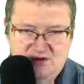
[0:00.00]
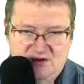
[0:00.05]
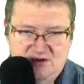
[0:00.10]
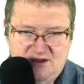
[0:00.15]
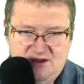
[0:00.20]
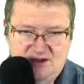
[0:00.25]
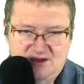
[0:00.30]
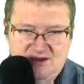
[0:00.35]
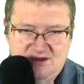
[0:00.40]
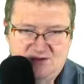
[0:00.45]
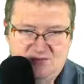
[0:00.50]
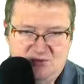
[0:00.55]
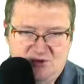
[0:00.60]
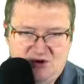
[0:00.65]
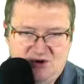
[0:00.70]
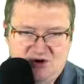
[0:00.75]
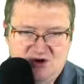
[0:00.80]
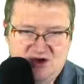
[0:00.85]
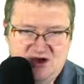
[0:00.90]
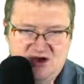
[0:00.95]
What
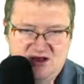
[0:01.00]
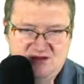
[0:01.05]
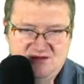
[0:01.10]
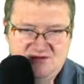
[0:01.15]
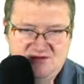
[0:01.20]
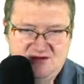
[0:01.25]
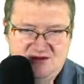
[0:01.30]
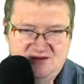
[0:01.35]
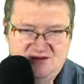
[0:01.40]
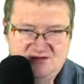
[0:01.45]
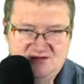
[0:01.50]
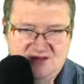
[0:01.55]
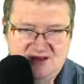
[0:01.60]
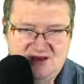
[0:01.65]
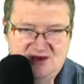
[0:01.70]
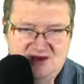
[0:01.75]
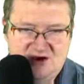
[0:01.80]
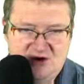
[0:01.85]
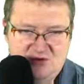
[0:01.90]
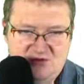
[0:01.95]
are consonants
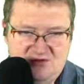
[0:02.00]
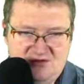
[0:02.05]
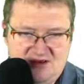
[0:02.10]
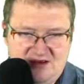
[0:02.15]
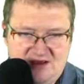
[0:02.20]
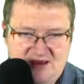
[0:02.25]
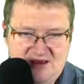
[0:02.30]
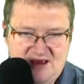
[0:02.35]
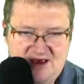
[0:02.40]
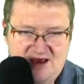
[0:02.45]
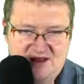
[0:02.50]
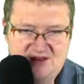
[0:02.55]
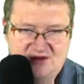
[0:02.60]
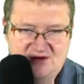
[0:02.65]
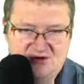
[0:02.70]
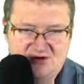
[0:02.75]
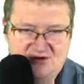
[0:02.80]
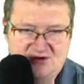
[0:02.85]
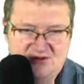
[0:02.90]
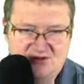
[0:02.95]
that go
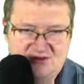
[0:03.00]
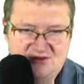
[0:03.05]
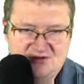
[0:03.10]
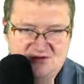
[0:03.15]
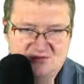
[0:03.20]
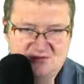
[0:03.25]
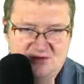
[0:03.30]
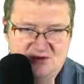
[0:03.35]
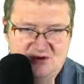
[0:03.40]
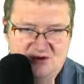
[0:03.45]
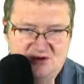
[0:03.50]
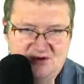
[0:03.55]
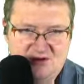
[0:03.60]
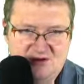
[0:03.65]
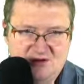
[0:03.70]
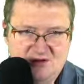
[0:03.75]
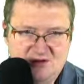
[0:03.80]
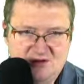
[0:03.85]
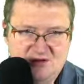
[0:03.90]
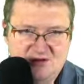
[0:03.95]
together on this one?
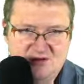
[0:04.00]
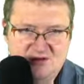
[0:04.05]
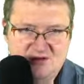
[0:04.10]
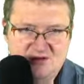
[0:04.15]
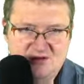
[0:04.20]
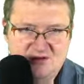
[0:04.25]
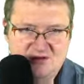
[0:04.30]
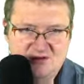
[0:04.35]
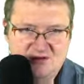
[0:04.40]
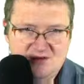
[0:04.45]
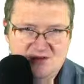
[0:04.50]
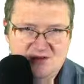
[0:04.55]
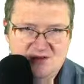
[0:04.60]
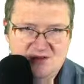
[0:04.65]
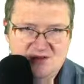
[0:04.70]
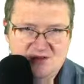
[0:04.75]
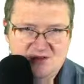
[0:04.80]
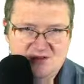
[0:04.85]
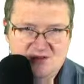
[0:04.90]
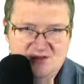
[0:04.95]

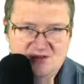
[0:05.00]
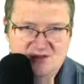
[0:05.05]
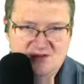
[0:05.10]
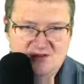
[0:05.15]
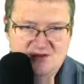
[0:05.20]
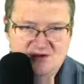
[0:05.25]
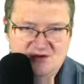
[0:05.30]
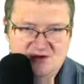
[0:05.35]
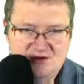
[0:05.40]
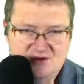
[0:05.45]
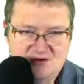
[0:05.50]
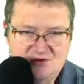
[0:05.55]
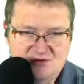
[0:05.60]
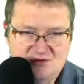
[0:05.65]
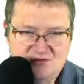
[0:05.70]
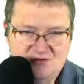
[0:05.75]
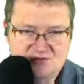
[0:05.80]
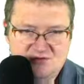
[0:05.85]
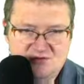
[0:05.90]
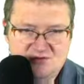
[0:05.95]

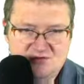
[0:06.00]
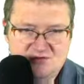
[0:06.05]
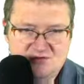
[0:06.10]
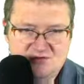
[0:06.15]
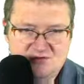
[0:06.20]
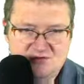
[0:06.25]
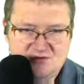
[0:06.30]
There's